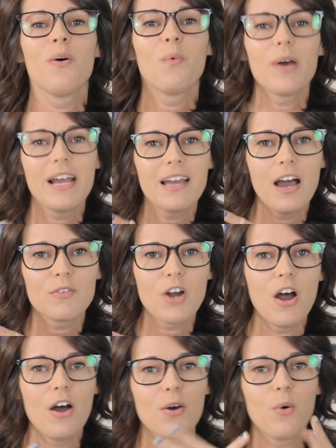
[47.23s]
what I got
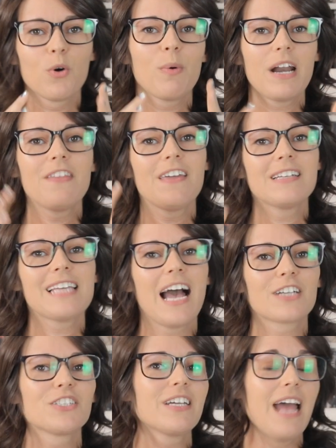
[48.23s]
wrong, or what I think is
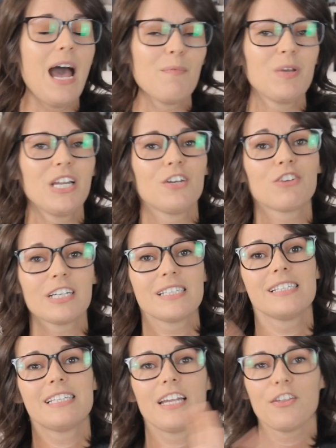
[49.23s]
actually gonna happen in
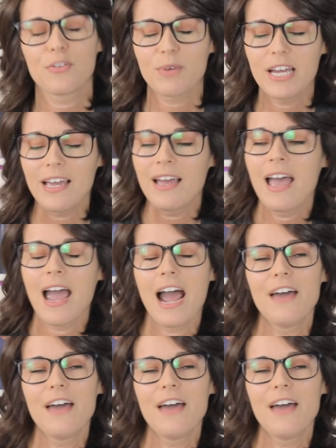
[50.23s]
Crescent City 3,